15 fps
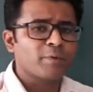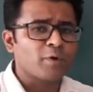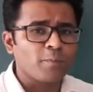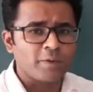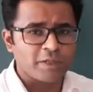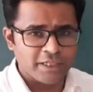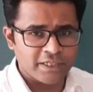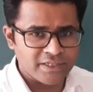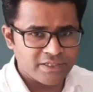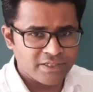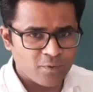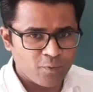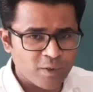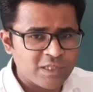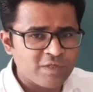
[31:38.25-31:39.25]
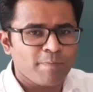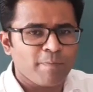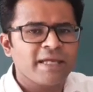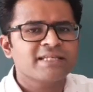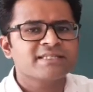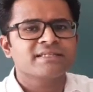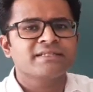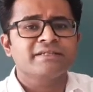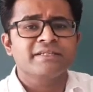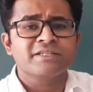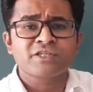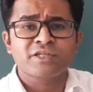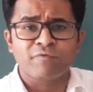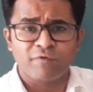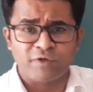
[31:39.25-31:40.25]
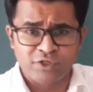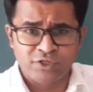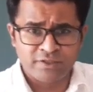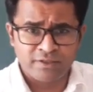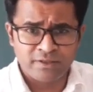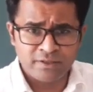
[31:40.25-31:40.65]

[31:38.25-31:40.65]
properties which makes it distinguished,